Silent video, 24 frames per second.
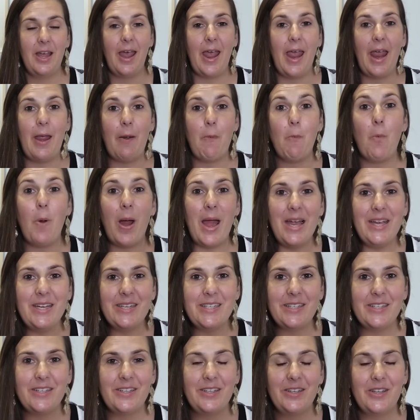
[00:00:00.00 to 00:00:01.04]
and
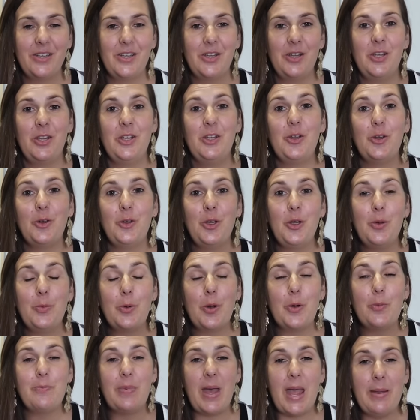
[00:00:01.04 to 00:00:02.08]
wait, your
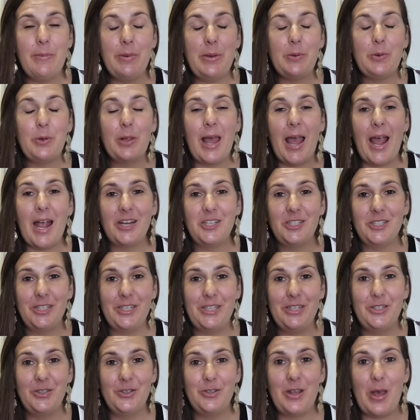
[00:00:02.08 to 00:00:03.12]
newborn baby will
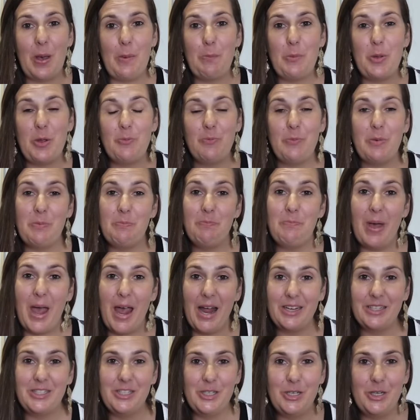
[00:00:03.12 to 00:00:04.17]
actually do that movement
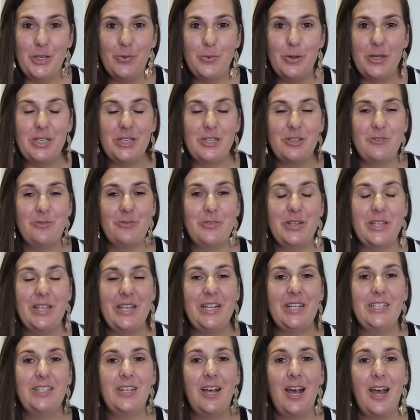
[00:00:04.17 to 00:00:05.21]
back to you, which is really
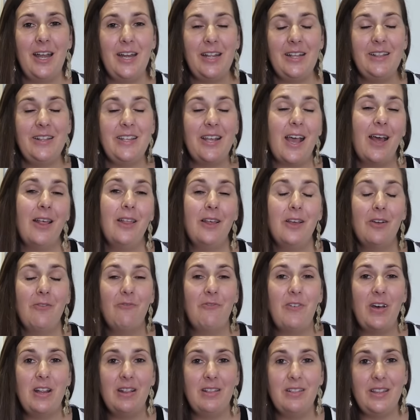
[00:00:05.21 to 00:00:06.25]
exciting. The other
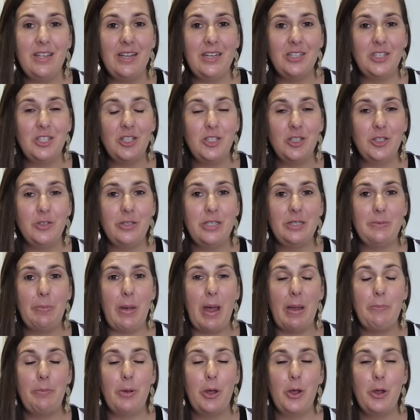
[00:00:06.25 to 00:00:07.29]
fun thing to do is
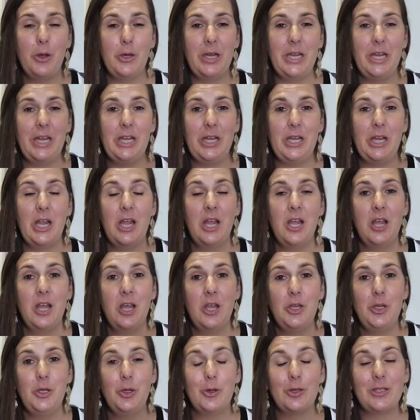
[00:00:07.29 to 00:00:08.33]
by poking
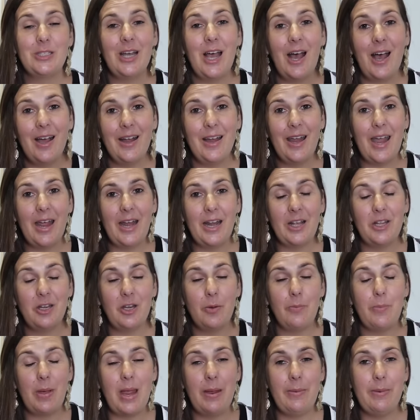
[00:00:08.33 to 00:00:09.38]
your tongue out at
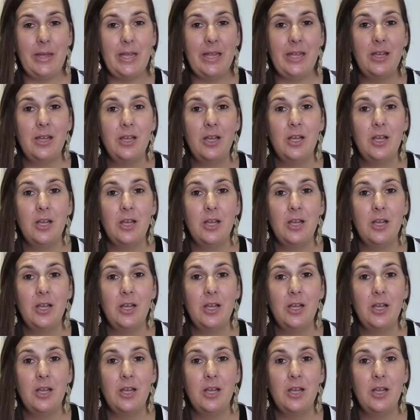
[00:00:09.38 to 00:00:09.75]
your baby.